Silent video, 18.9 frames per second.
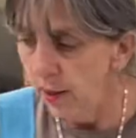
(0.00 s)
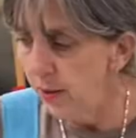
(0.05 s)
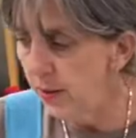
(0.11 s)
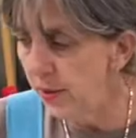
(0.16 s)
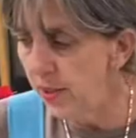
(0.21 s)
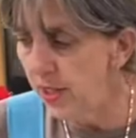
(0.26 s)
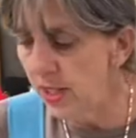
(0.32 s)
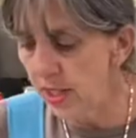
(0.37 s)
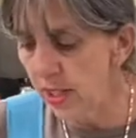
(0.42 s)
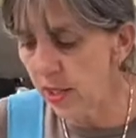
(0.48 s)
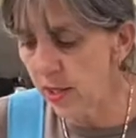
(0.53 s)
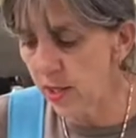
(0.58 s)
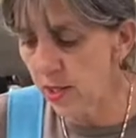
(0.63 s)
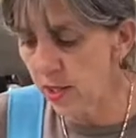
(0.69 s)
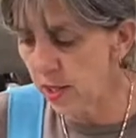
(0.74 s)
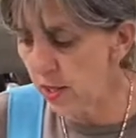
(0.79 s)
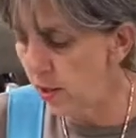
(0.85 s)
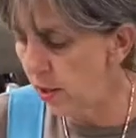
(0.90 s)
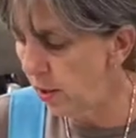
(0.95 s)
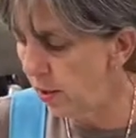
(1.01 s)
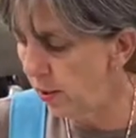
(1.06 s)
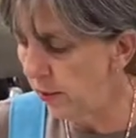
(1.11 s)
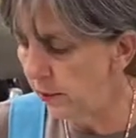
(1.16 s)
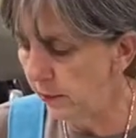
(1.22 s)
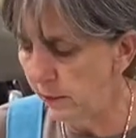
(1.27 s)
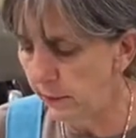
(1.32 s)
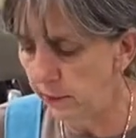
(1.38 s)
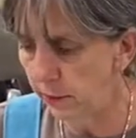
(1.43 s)
This,
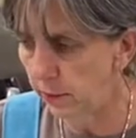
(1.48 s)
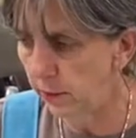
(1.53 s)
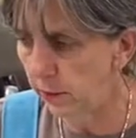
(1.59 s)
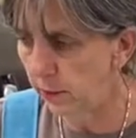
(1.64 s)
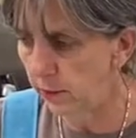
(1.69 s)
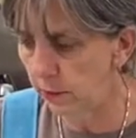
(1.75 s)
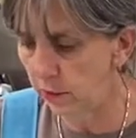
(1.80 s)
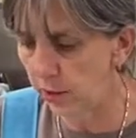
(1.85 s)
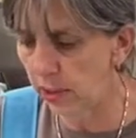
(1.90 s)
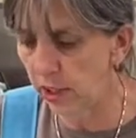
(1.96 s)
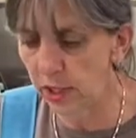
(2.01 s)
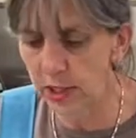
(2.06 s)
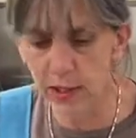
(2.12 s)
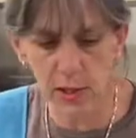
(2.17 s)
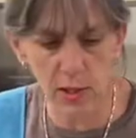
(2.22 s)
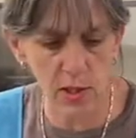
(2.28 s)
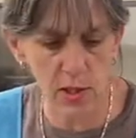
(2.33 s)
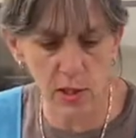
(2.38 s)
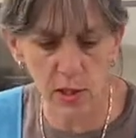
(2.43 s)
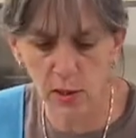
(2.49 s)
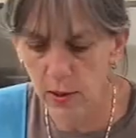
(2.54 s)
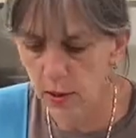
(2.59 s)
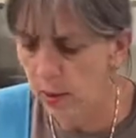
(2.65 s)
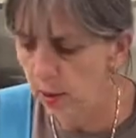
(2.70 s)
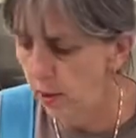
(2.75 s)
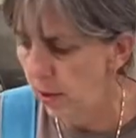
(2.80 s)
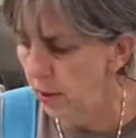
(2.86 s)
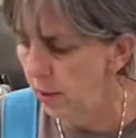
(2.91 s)
yikes.
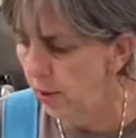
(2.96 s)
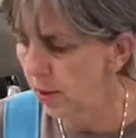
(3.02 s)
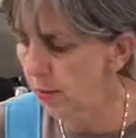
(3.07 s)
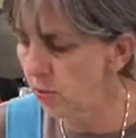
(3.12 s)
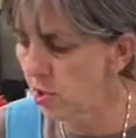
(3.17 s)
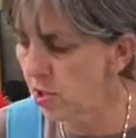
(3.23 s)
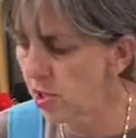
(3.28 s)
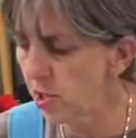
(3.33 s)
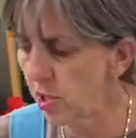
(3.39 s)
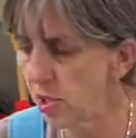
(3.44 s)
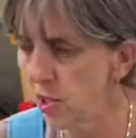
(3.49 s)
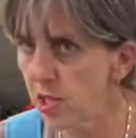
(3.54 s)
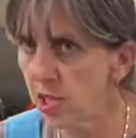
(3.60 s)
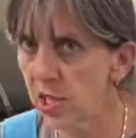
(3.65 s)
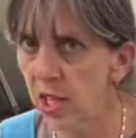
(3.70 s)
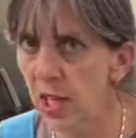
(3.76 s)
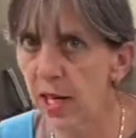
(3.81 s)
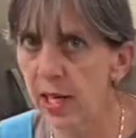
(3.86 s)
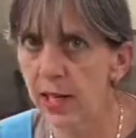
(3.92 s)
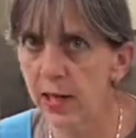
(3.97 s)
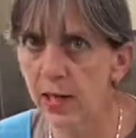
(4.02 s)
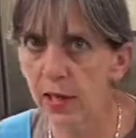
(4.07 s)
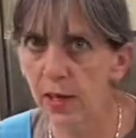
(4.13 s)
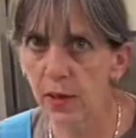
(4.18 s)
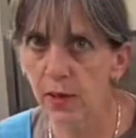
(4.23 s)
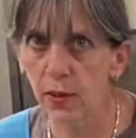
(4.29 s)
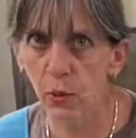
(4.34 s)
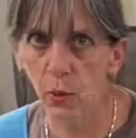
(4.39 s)
I'm just going to slide it
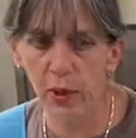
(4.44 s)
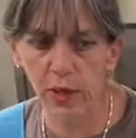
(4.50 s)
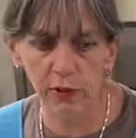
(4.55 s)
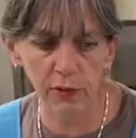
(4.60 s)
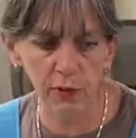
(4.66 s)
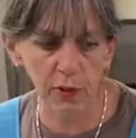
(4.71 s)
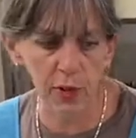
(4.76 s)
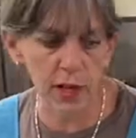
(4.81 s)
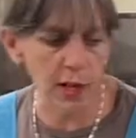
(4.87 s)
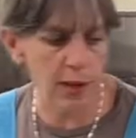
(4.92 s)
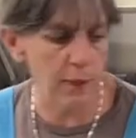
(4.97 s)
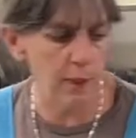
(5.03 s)
out of the way for now.